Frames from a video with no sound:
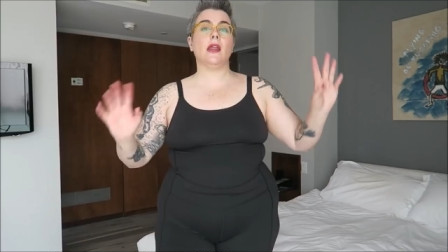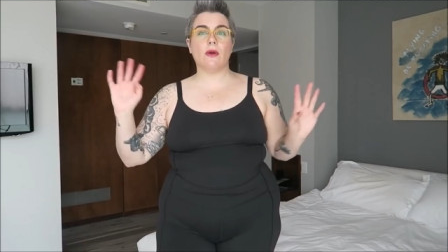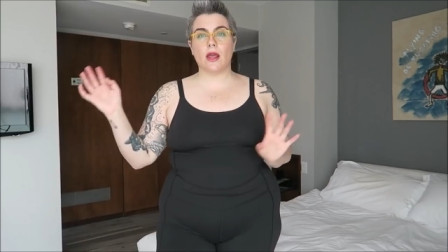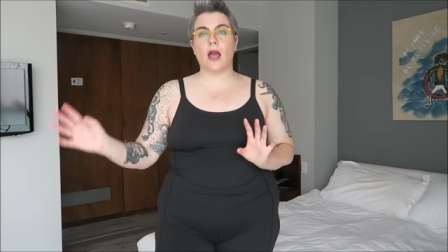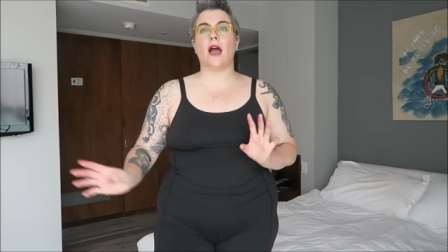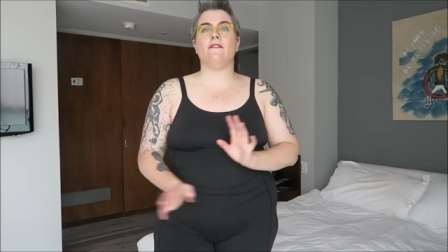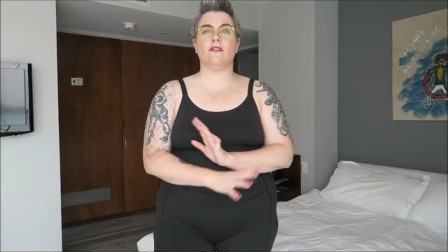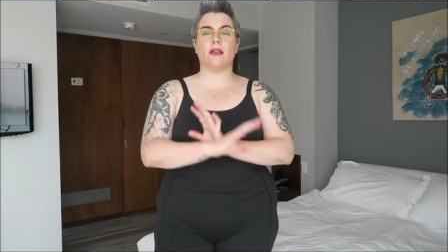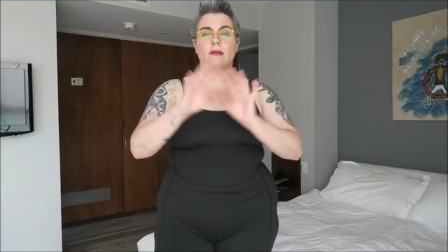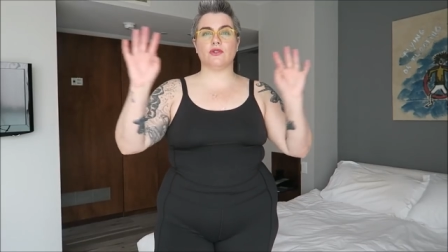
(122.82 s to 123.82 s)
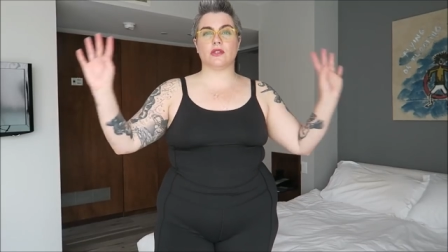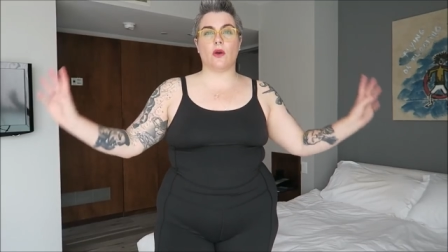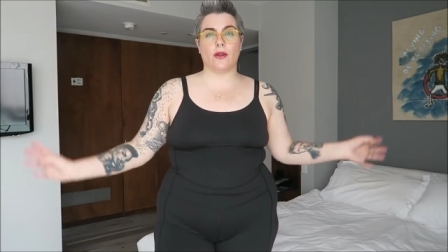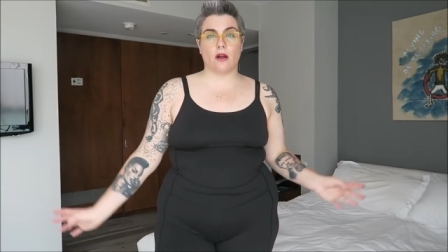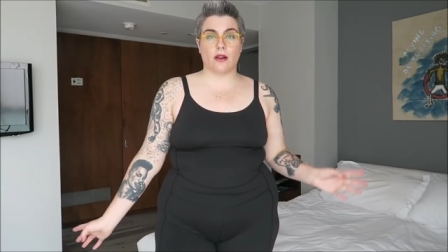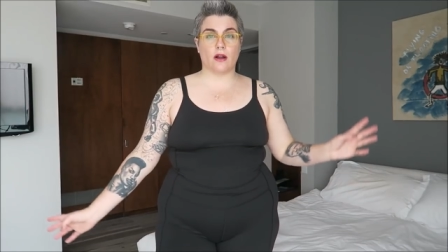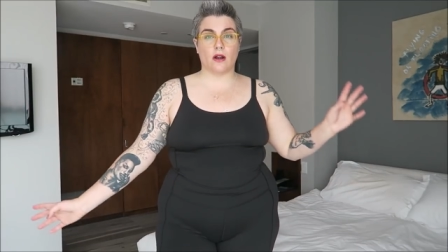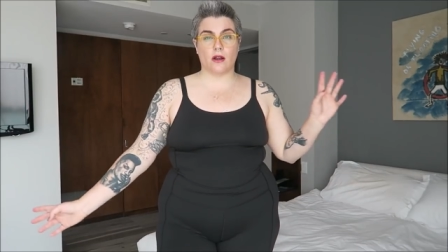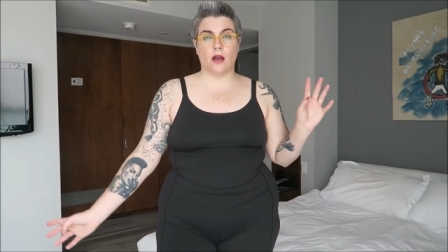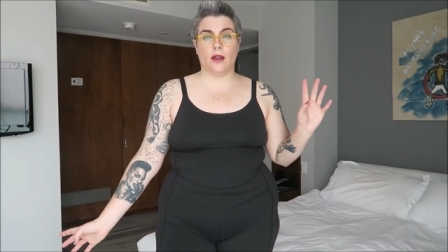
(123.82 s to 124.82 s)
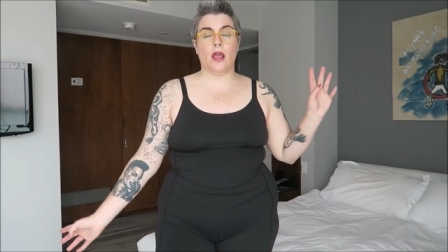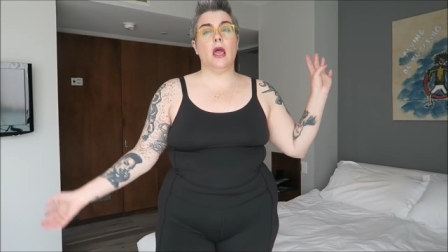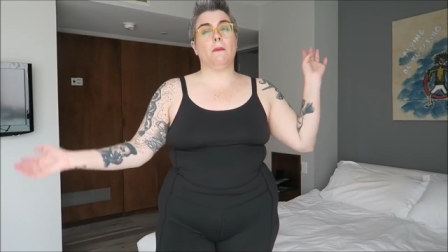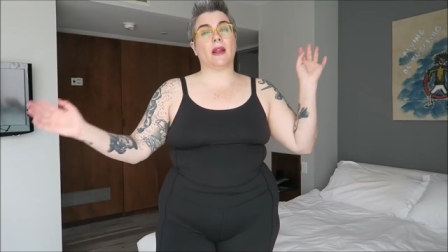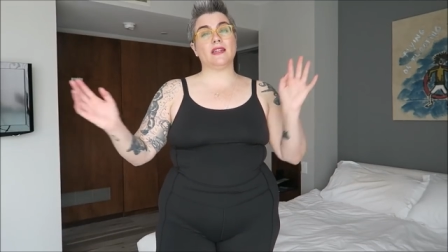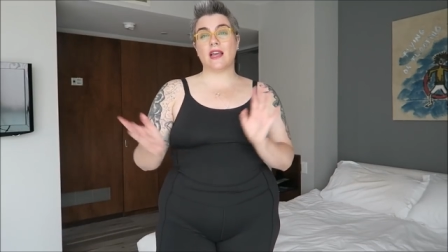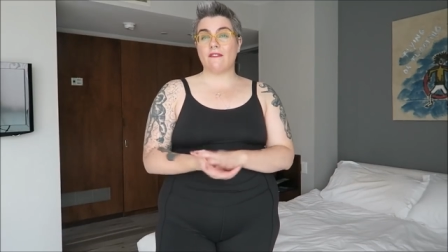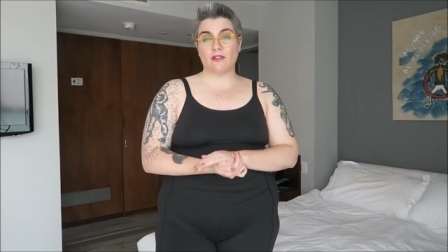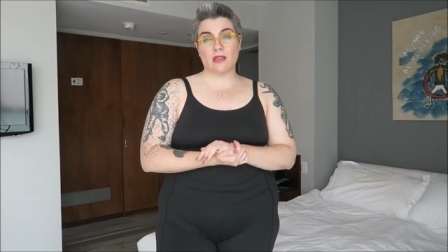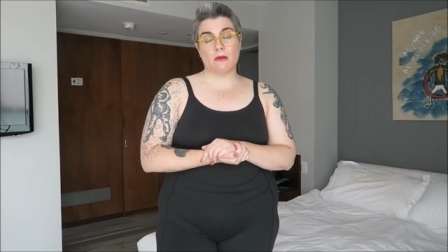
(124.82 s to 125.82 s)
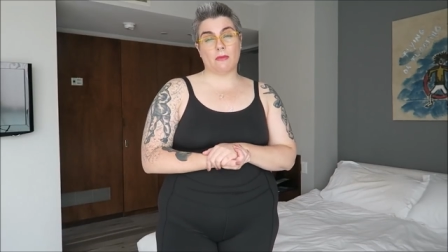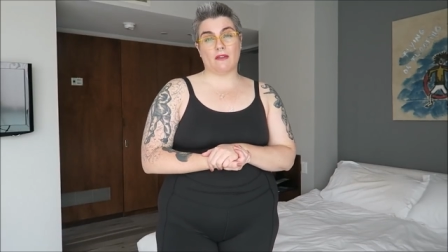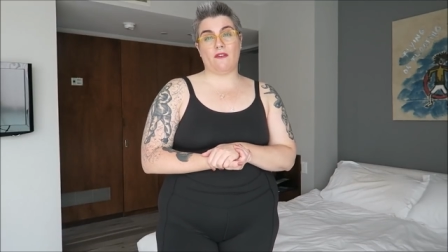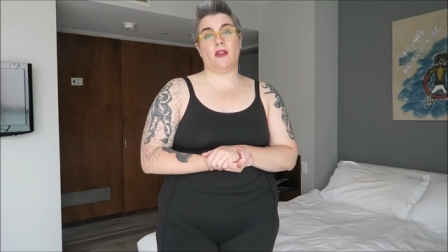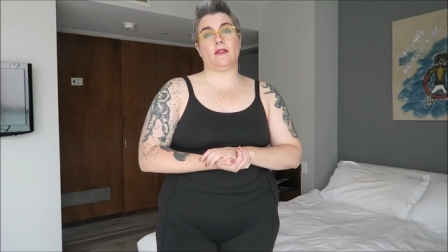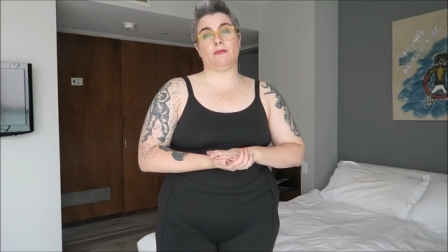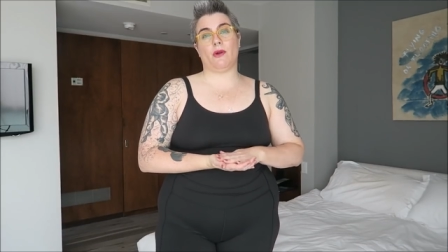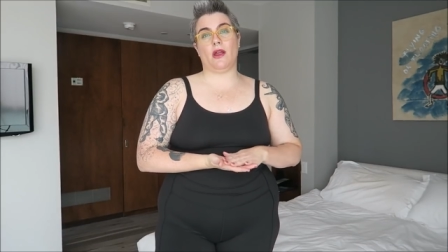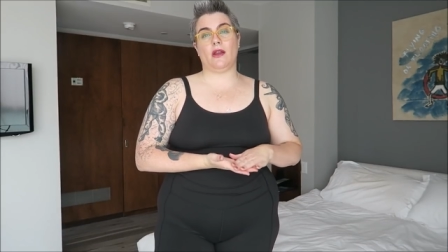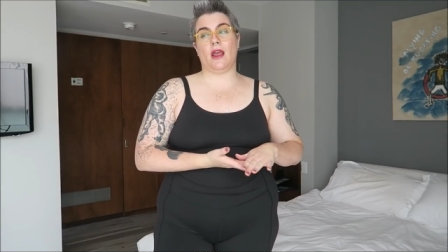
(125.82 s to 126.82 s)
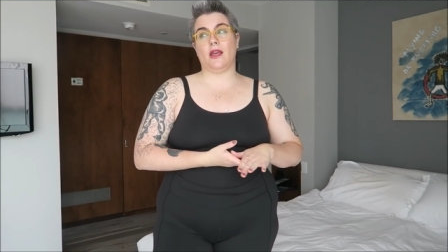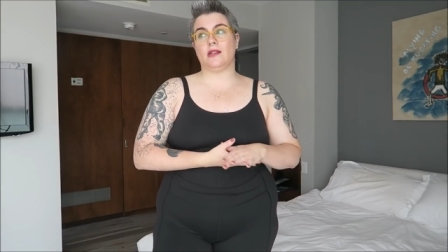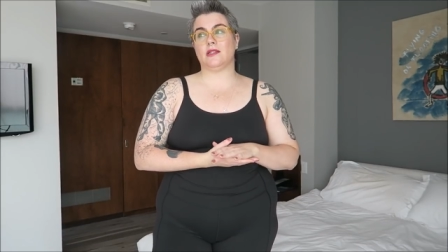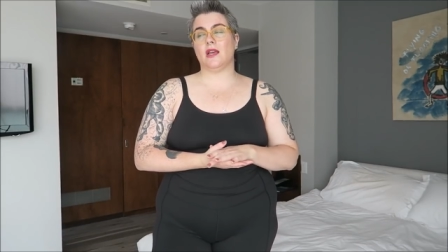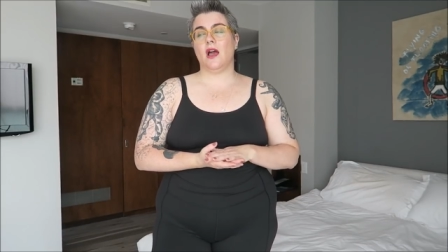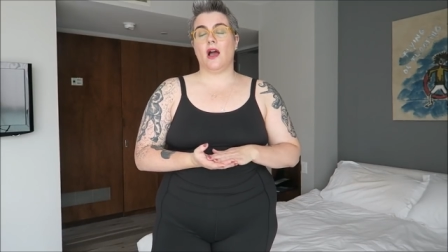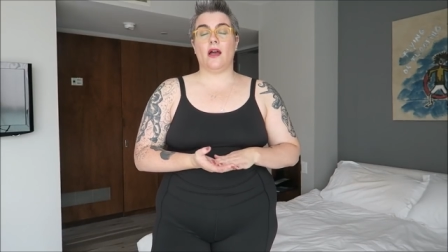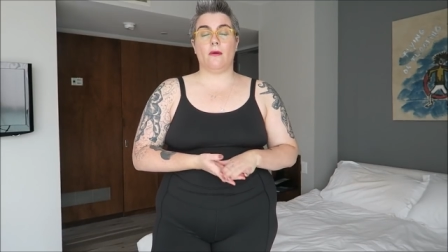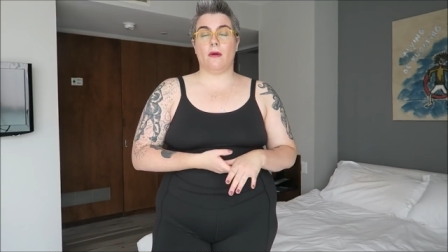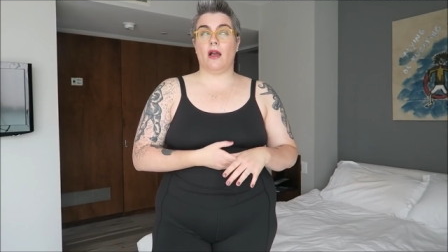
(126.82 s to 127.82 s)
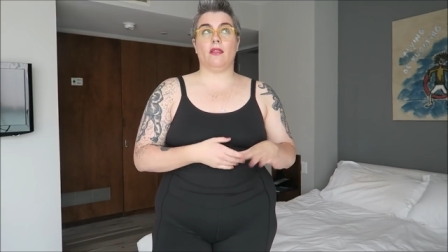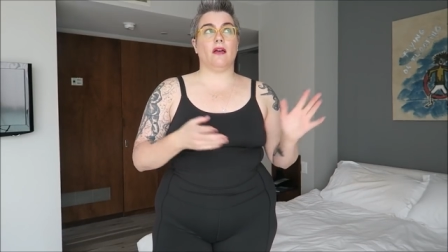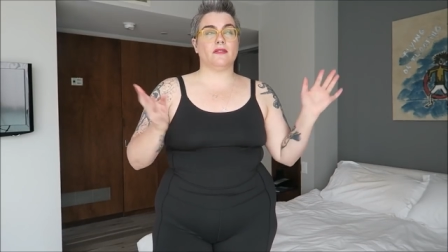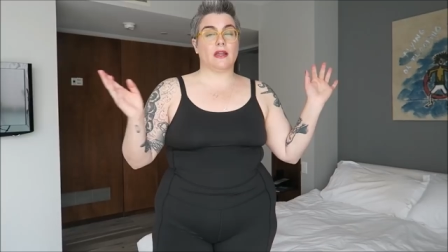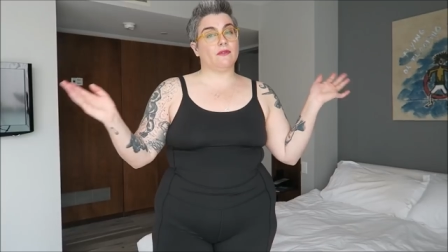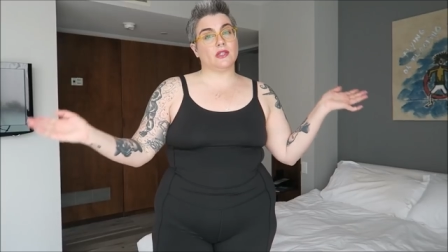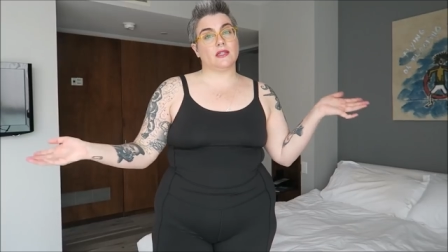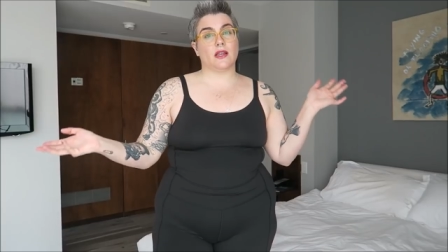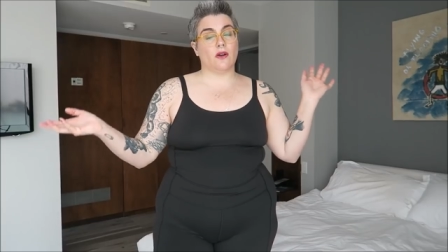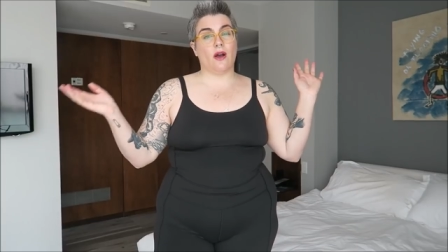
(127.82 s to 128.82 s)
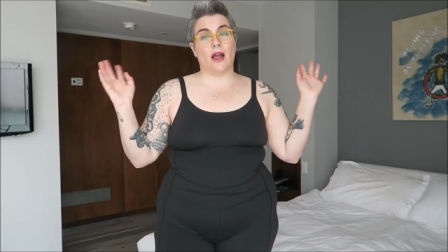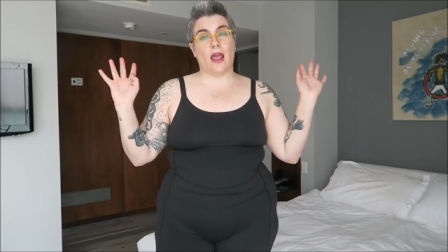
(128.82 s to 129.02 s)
anyway, I feel like I'm just going on and on and on, but I definitely am a big fan fan of this brand and um, I love San Francisco.